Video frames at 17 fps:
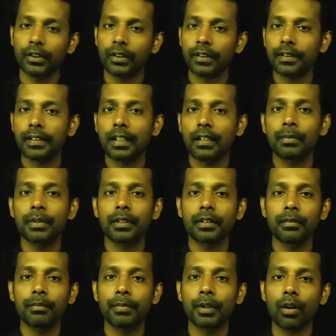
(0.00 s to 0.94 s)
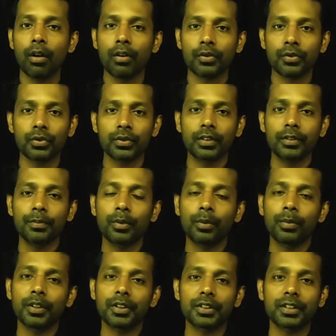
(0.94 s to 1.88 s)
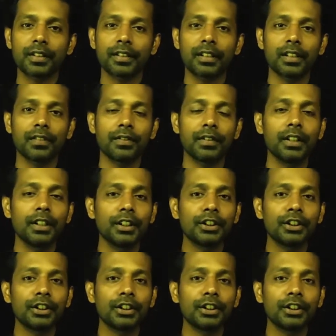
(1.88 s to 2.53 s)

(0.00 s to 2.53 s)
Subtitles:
your sample belongs to this population itself.